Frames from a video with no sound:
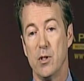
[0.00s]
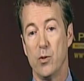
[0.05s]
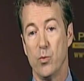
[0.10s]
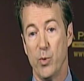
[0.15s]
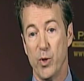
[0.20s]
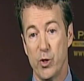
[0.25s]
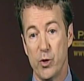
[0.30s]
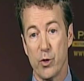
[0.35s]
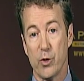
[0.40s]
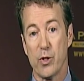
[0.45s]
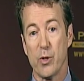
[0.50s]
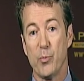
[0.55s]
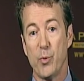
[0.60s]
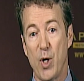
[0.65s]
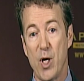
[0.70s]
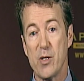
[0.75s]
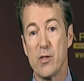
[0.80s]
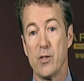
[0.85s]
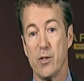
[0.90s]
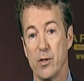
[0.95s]
We took the
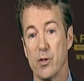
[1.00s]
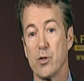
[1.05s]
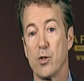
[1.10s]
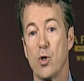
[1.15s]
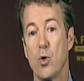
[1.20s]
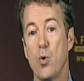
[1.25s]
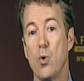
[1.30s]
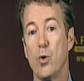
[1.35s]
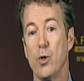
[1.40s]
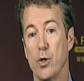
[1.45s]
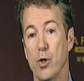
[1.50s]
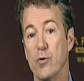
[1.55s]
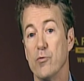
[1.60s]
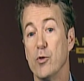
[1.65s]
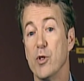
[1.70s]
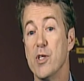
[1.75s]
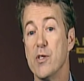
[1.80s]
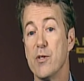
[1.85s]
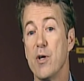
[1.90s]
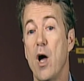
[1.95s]
president to court over his